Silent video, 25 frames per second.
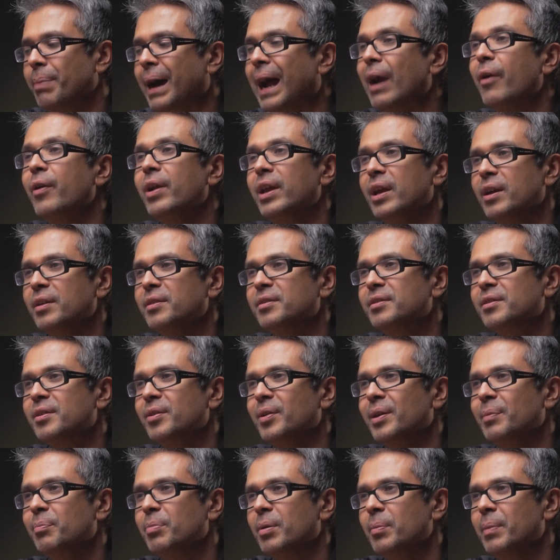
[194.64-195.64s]
barriers to
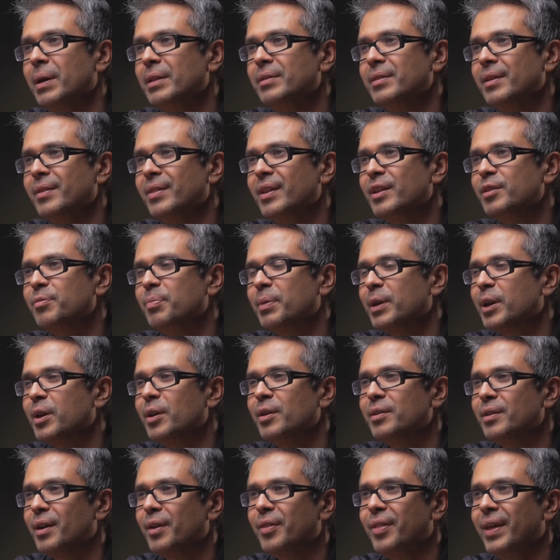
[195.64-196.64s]
implementing this,
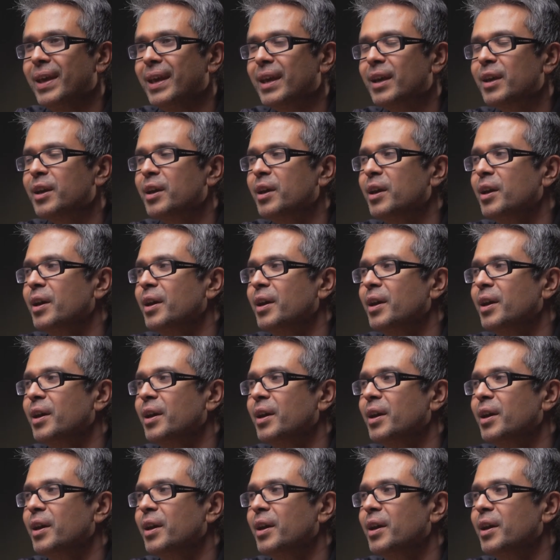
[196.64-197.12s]
because I think,